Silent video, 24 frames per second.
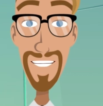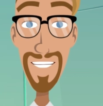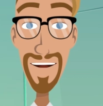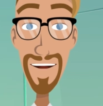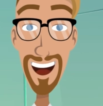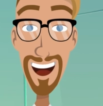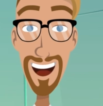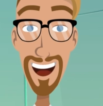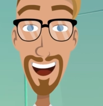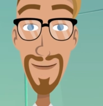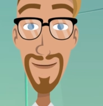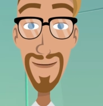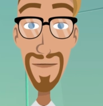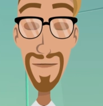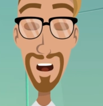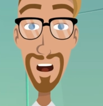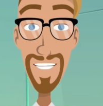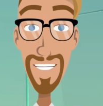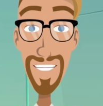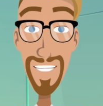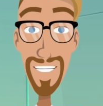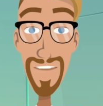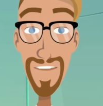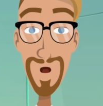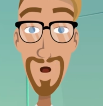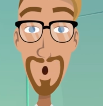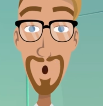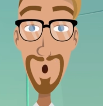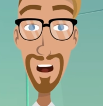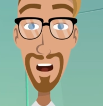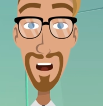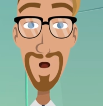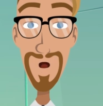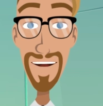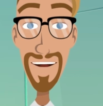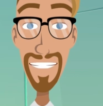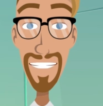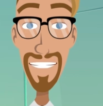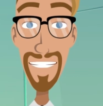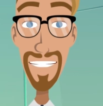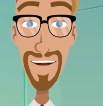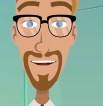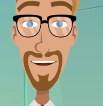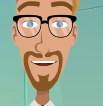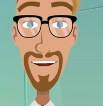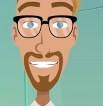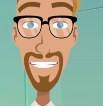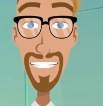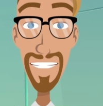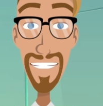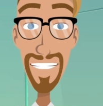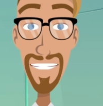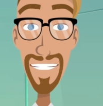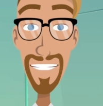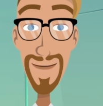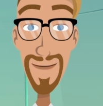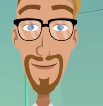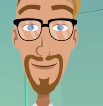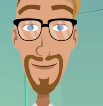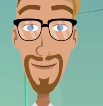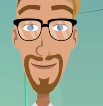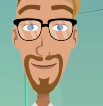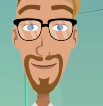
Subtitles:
be about and improve their experience.